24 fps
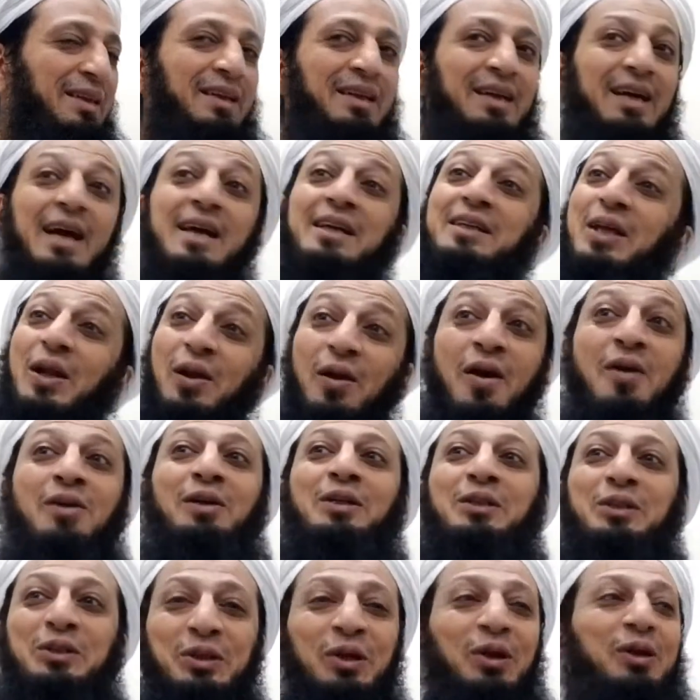And it's a
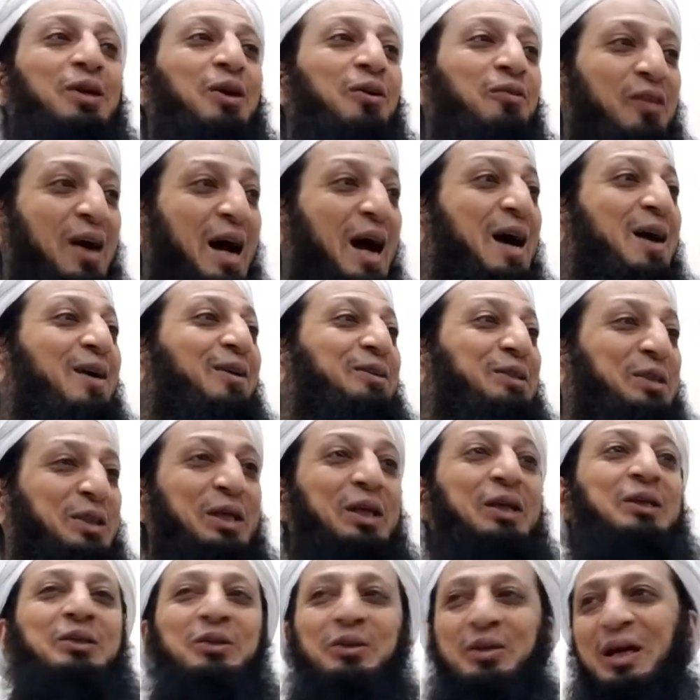long story of how
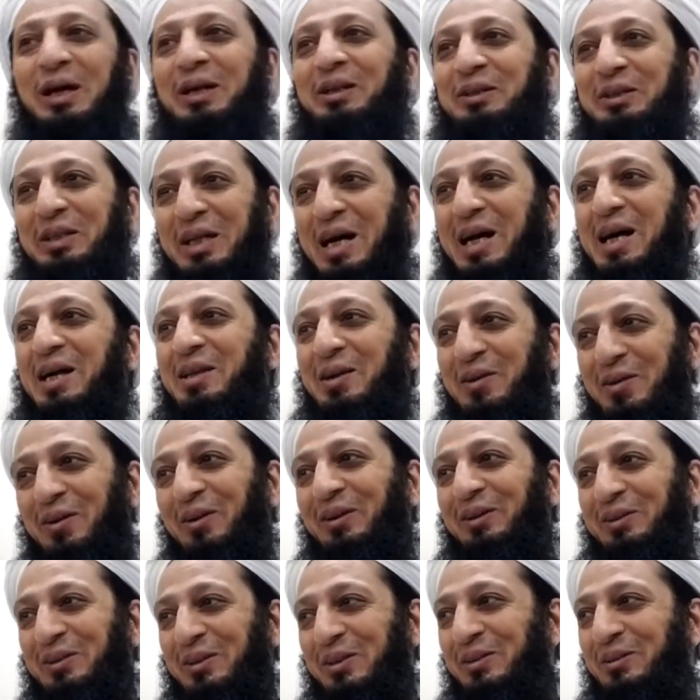she took her shahada
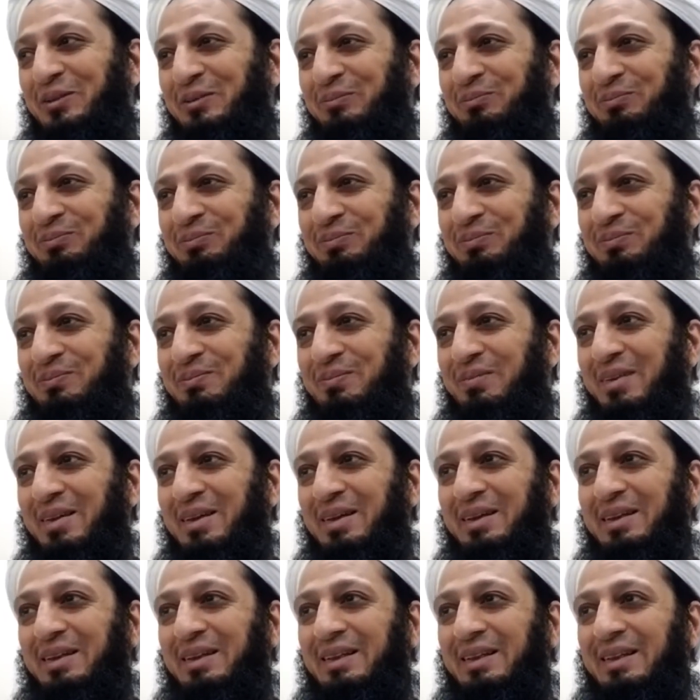also.
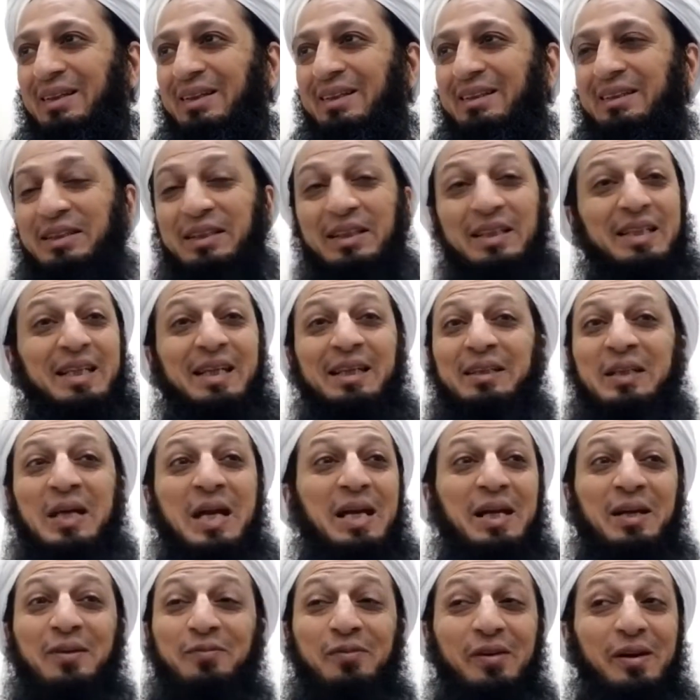She didn't take
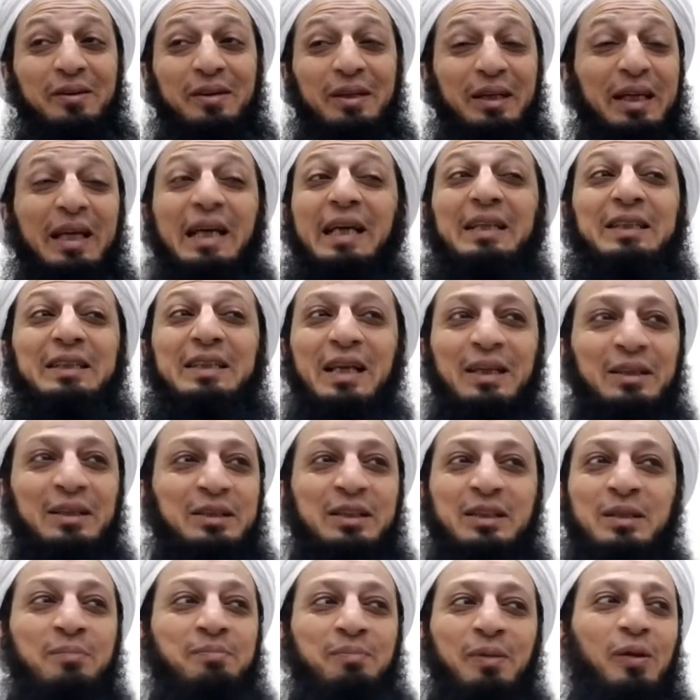it very easy and
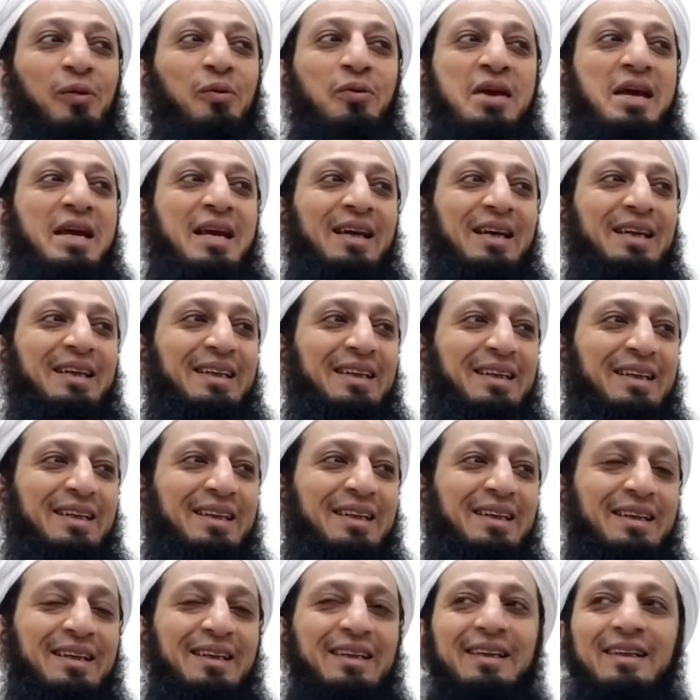simple way.
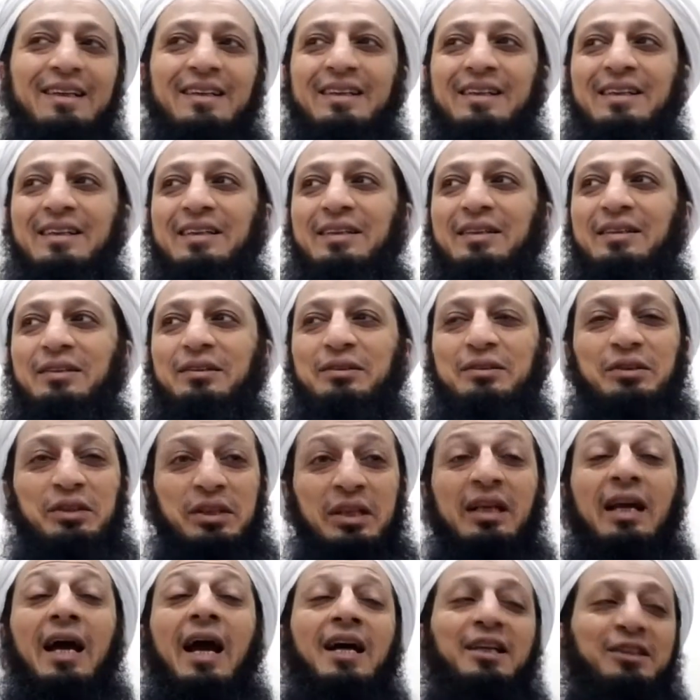
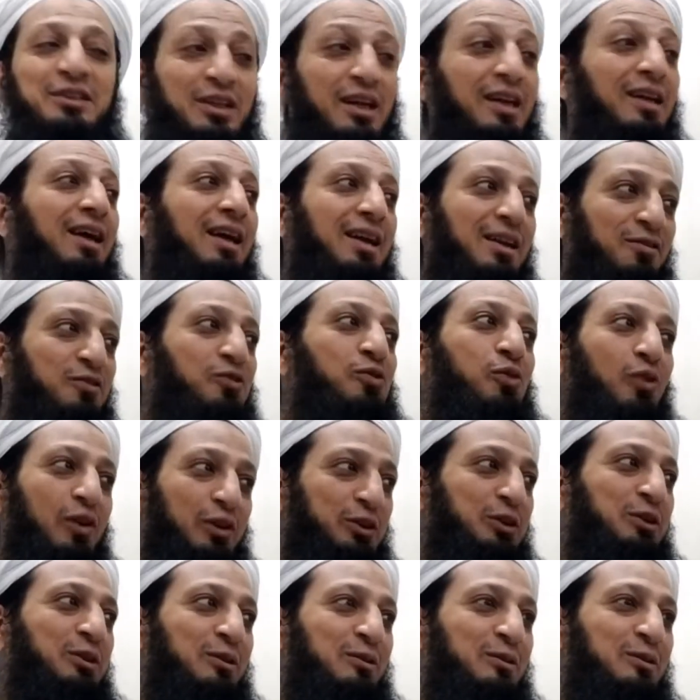She asked a lot of
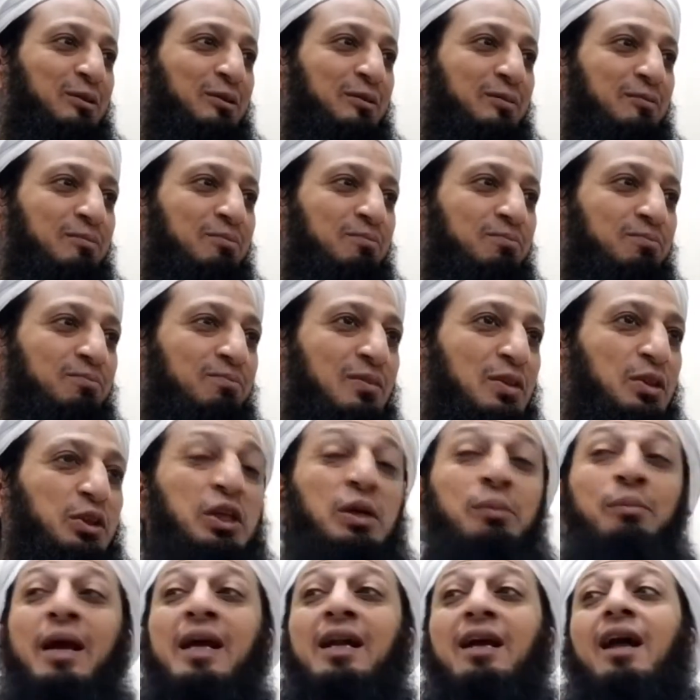questions.
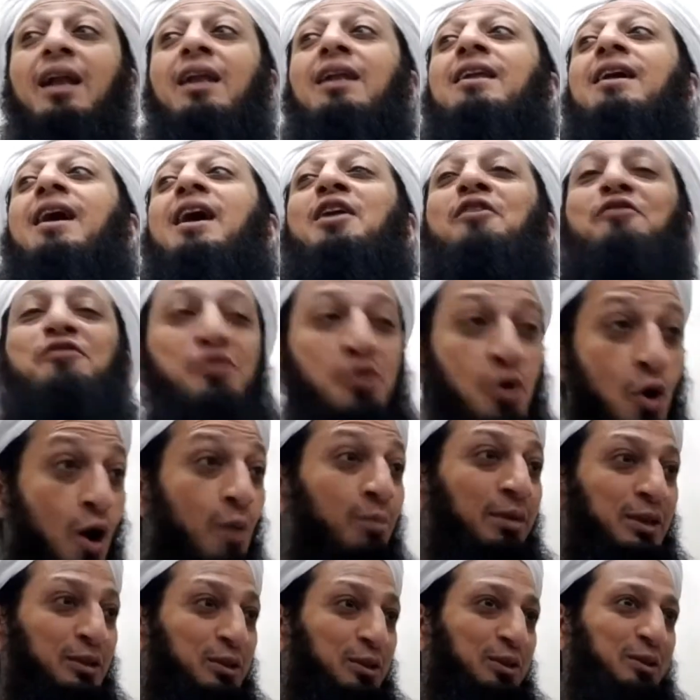She made a lot of
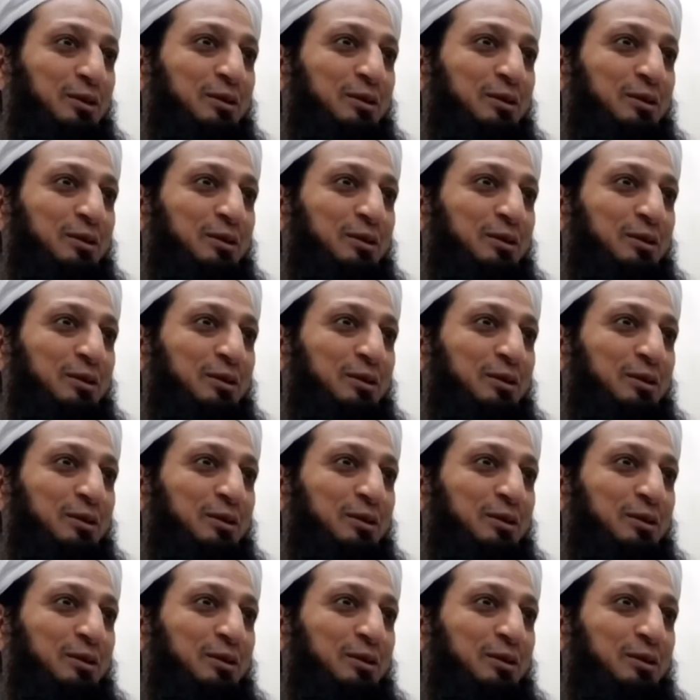comments.